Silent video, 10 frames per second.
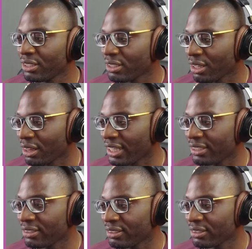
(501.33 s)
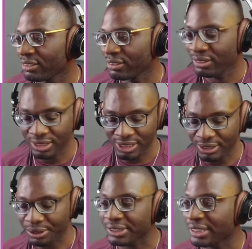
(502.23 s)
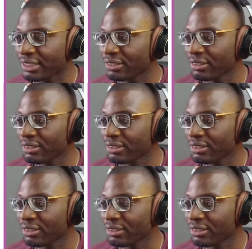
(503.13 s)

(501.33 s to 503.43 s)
Then I'll just say